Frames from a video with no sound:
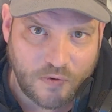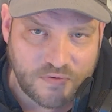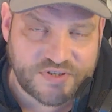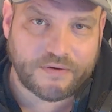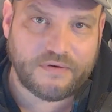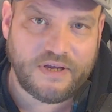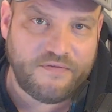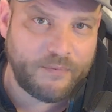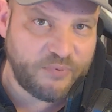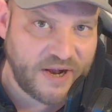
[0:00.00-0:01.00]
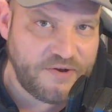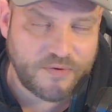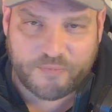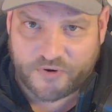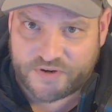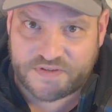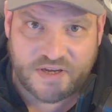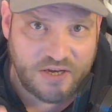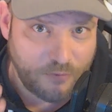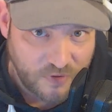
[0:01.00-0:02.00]
Also, if a brand or product
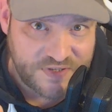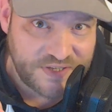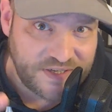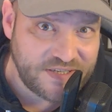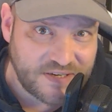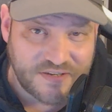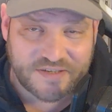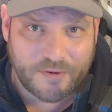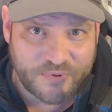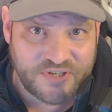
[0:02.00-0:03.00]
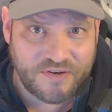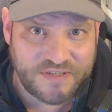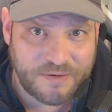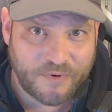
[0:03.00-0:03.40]
wants to discuss an opportunity